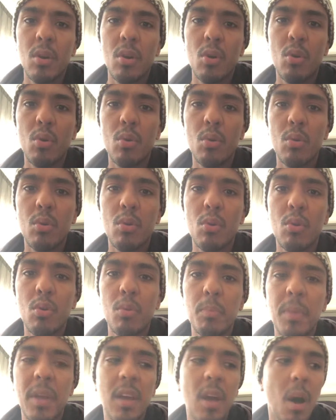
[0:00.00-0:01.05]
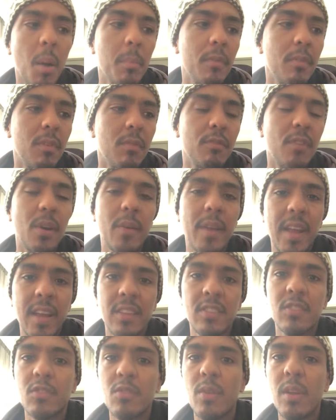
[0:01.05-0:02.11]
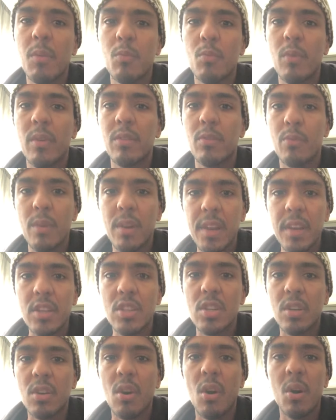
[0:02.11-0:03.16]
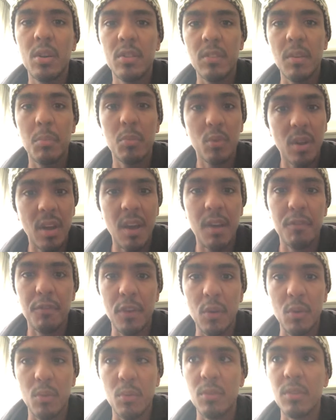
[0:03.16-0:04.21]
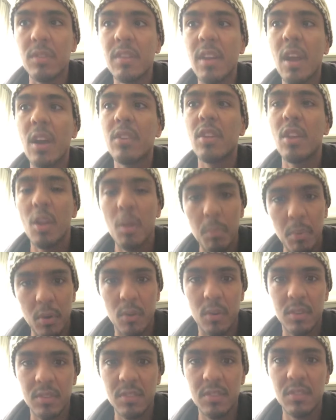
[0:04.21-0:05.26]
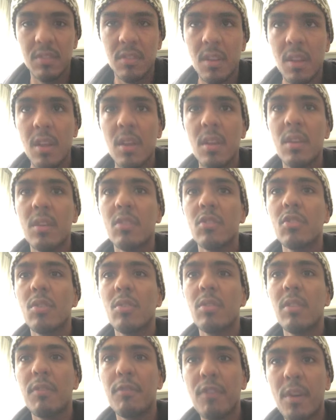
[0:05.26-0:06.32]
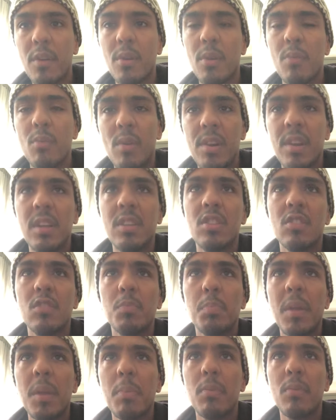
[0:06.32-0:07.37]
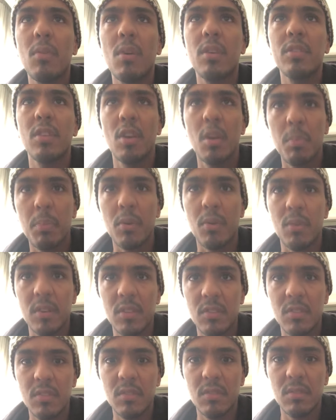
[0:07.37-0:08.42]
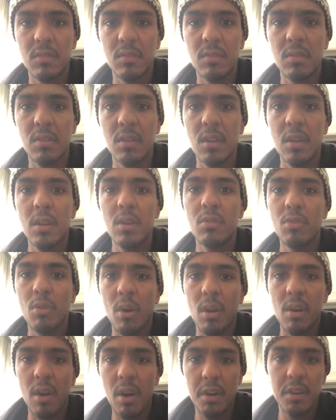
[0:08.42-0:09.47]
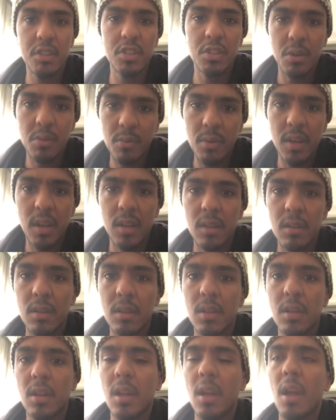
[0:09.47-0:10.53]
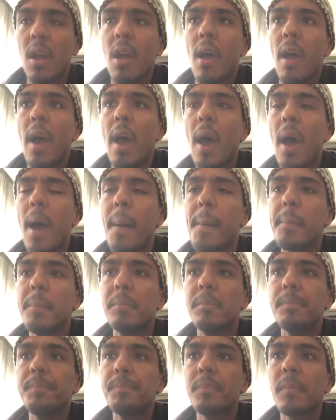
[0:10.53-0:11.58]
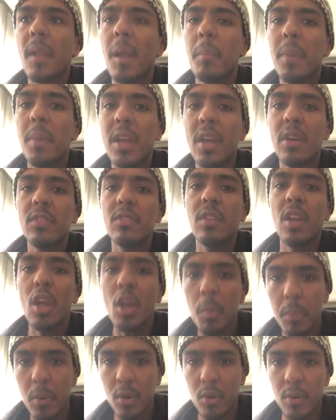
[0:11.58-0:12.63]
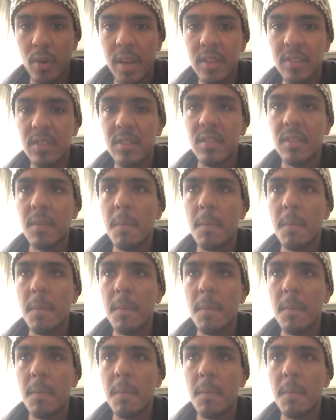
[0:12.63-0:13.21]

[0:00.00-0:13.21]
who, who become very extreme with religion are the munafiqun. They are the hypocrites. So the very religious people are the hypocrites to a large degree. Um, because the hypocrite,